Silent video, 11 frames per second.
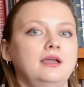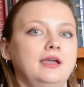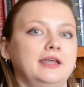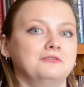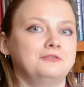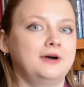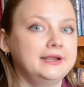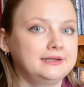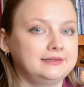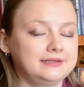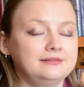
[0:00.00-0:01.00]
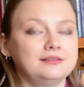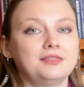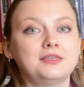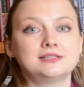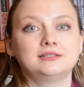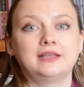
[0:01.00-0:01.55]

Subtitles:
And finally, there's an